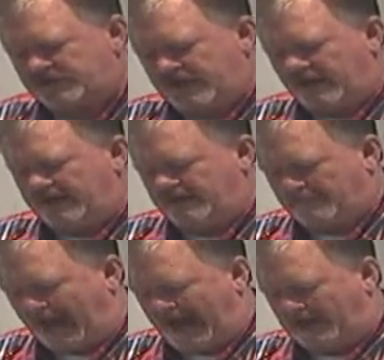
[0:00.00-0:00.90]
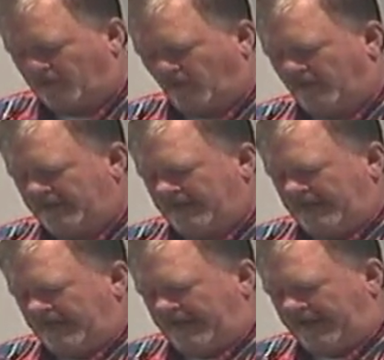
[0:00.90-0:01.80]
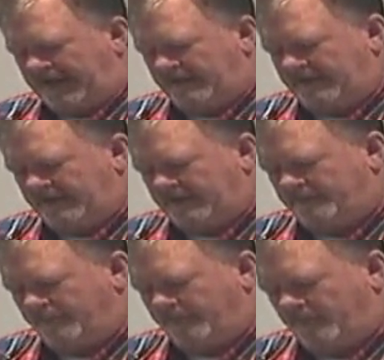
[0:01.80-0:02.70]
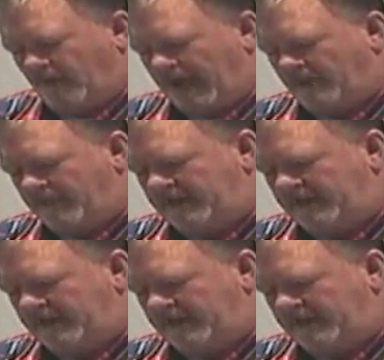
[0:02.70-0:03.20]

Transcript: study the Bible and uh, a lot of